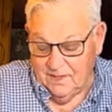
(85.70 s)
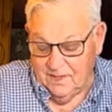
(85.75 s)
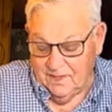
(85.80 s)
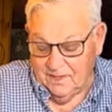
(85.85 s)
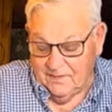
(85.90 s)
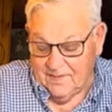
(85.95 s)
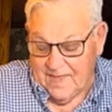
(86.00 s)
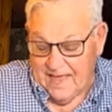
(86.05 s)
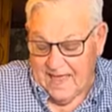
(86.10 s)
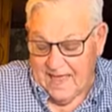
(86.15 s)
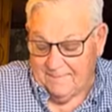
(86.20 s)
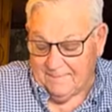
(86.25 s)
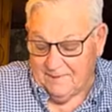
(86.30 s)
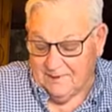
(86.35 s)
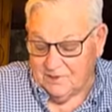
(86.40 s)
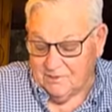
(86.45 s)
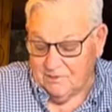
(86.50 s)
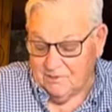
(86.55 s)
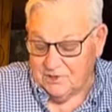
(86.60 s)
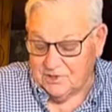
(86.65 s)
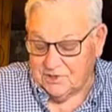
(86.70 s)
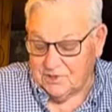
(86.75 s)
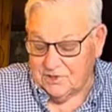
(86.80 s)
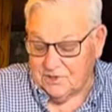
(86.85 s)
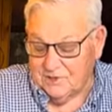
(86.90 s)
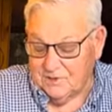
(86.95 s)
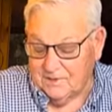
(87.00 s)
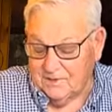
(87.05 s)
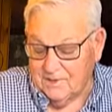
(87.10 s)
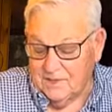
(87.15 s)
The happy
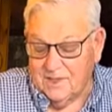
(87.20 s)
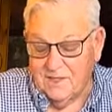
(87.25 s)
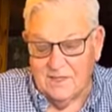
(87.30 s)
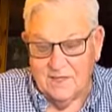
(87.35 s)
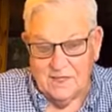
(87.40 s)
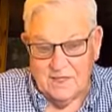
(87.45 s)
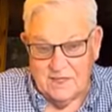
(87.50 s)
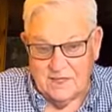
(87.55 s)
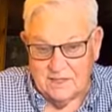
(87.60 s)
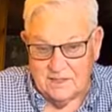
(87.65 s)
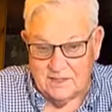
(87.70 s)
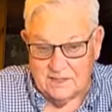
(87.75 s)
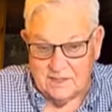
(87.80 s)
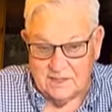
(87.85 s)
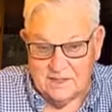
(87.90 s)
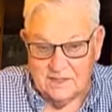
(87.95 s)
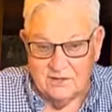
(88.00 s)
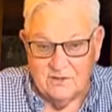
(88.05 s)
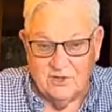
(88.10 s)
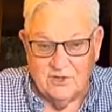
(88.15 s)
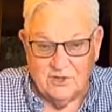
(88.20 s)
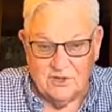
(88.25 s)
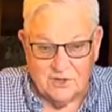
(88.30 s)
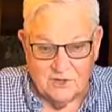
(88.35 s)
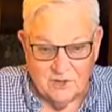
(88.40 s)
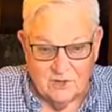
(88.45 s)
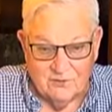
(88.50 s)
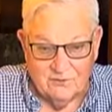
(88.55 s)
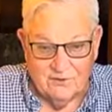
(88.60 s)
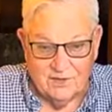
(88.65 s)
Christian is the
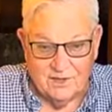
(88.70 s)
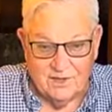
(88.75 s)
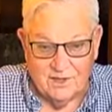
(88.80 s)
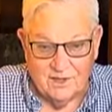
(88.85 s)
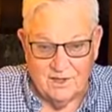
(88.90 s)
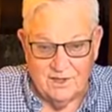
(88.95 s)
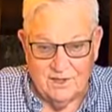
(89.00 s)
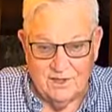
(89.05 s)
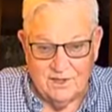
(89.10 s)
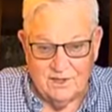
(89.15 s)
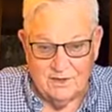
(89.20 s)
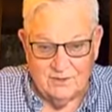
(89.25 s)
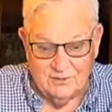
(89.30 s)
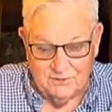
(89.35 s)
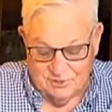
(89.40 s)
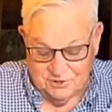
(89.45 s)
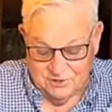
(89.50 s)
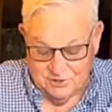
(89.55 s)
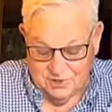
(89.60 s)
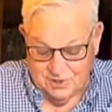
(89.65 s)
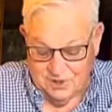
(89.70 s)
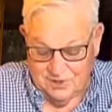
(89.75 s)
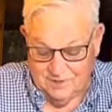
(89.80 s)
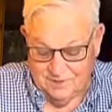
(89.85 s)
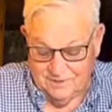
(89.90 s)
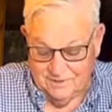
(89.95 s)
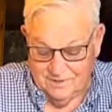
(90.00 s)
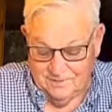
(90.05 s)
serving Christian.